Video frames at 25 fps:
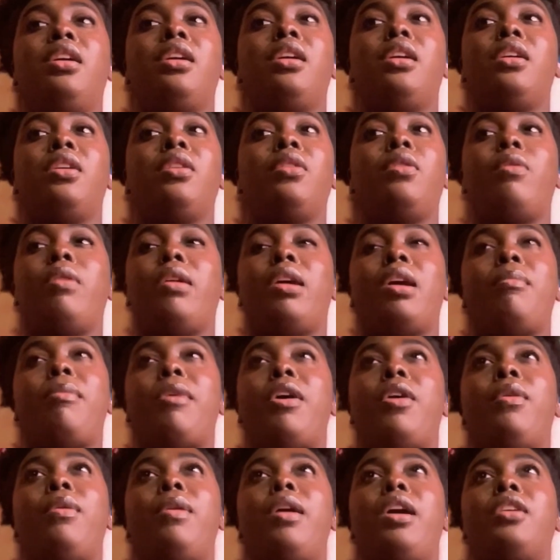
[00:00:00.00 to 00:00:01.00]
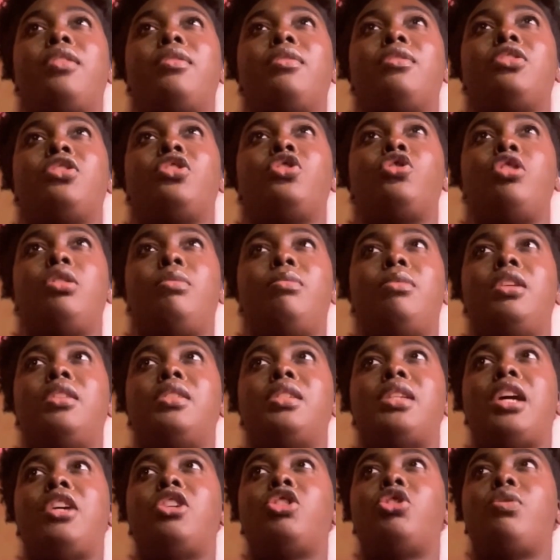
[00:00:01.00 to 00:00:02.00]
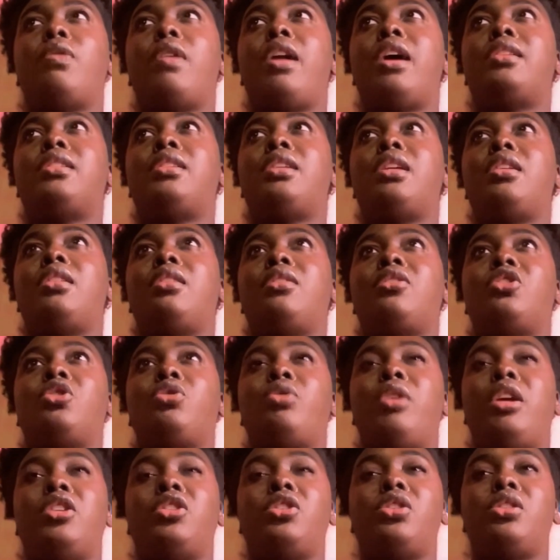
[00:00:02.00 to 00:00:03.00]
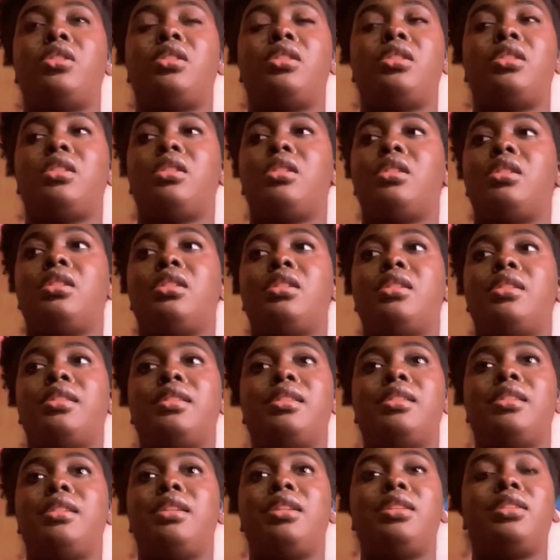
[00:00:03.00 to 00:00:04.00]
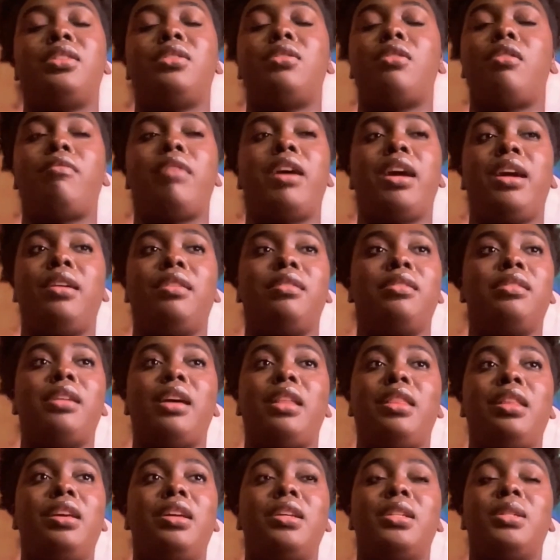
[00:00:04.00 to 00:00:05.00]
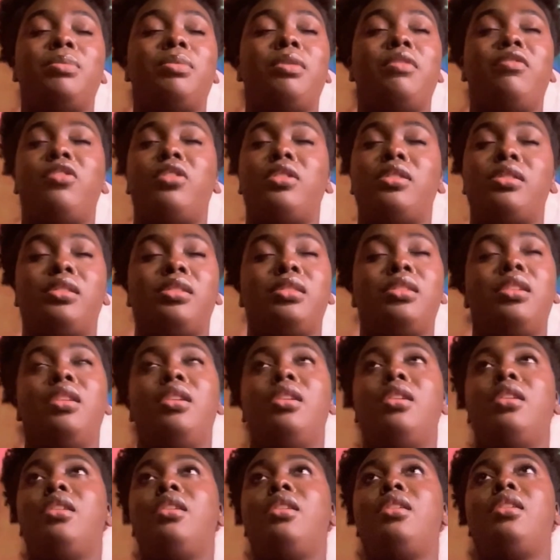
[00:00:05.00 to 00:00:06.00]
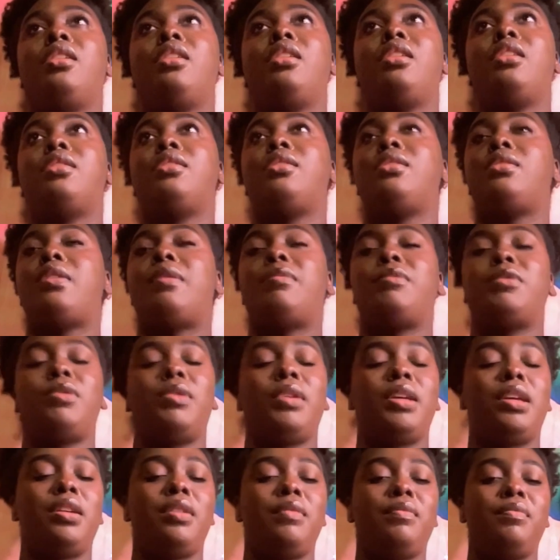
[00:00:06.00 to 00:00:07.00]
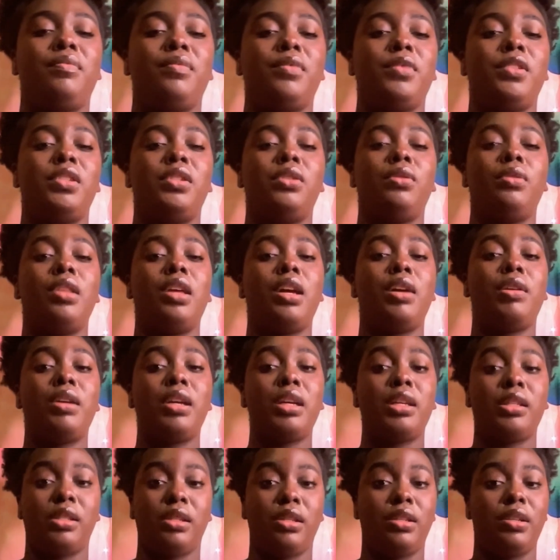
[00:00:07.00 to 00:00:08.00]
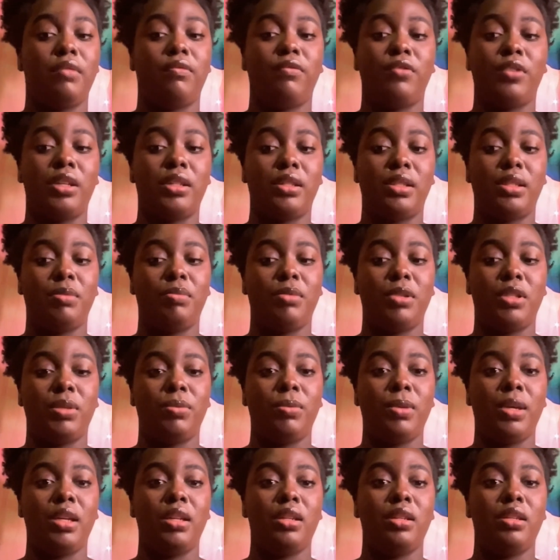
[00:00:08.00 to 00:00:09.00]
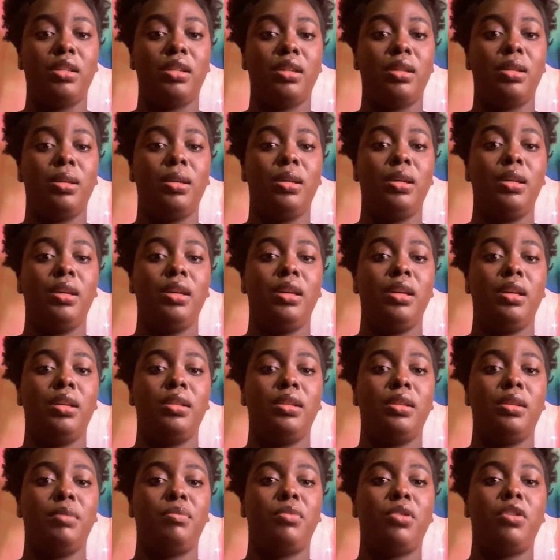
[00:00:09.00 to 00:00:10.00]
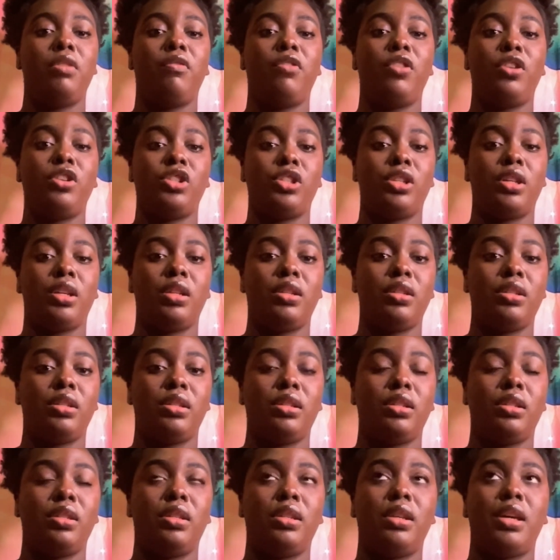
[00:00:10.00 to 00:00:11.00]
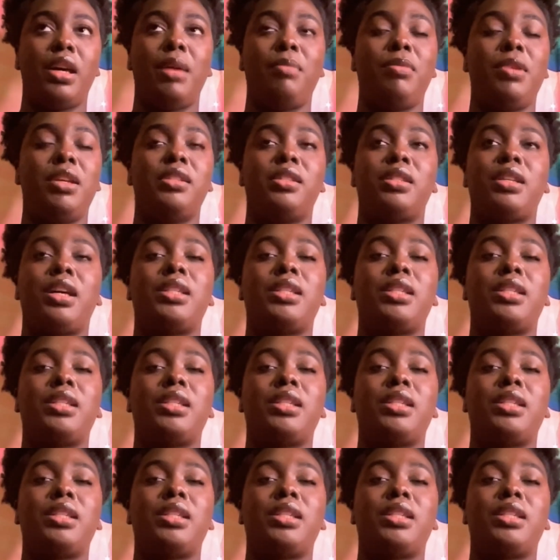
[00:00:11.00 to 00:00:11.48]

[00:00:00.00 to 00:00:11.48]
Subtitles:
going about extremely sexualizing strangers. It's not right. I think it's perverse. stop doing it. So there is a difference between perversion and being sex